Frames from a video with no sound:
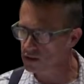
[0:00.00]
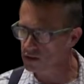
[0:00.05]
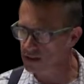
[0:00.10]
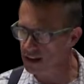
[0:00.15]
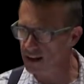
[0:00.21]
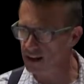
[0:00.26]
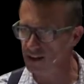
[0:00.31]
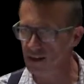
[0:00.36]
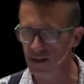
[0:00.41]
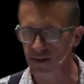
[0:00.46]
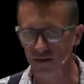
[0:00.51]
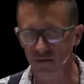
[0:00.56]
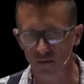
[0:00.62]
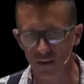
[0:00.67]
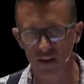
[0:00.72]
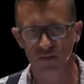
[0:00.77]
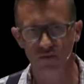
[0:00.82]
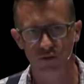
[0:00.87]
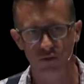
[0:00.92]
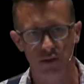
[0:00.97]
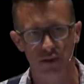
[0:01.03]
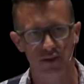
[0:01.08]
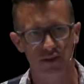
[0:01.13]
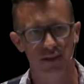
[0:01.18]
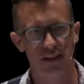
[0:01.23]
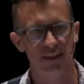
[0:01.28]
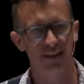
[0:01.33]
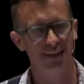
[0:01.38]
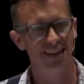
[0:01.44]
Yeah, his
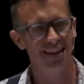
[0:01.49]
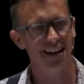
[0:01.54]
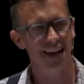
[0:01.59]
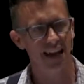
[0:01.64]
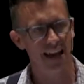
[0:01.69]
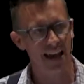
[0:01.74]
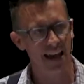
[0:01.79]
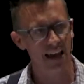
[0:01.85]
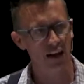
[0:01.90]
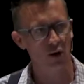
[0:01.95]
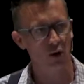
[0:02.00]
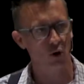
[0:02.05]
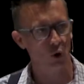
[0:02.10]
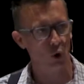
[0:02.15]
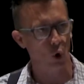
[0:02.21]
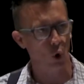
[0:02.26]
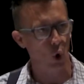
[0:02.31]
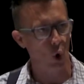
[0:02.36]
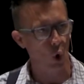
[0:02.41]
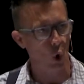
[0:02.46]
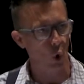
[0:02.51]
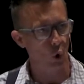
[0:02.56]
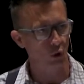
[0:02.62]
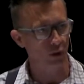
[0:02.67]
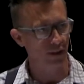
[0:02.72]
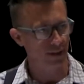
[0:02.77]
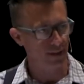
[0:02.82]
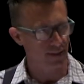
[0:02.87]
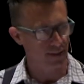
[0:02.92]
faithfulness. It's an anchor to
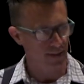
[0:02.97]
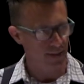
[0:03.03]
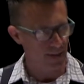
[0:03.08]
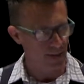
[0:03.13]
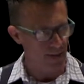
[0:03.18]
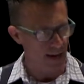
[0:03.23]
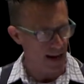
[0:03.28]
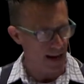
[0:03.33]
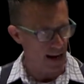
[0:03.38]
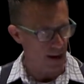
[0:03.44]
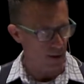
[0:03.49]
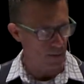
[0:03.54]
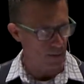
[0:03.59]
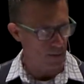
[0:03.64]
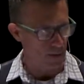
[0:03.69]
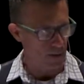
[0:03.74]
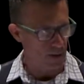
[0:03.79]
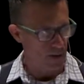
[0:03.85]
hold us down.